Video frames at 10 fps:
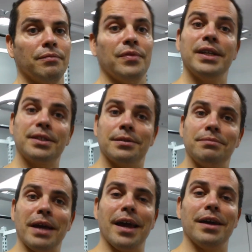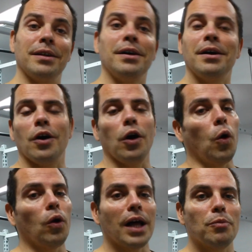this and a
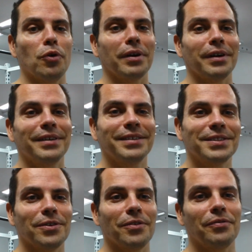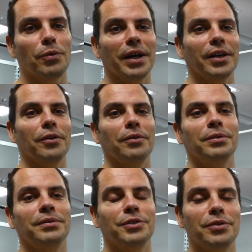whole lot more. So if you want to
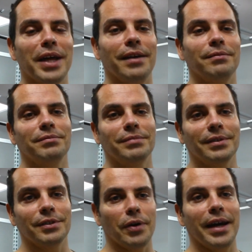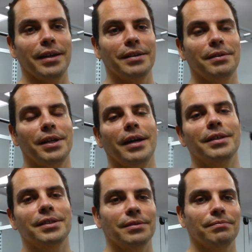go do that, go ahead,
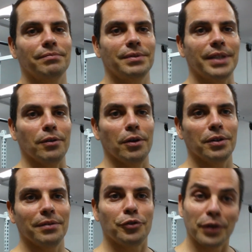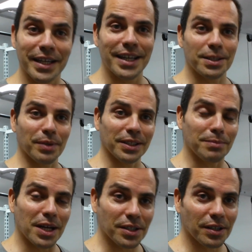download the 3 Keys to
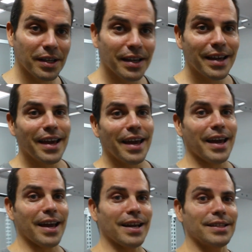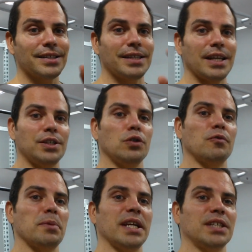Building Muscle, and stay
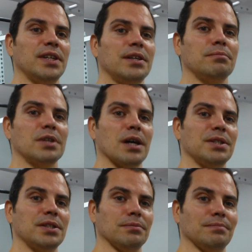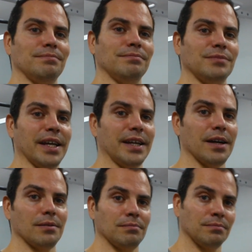tuned for my next video coming soon. Take
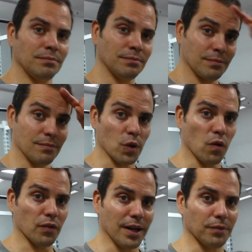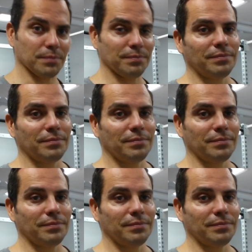care. Over and out.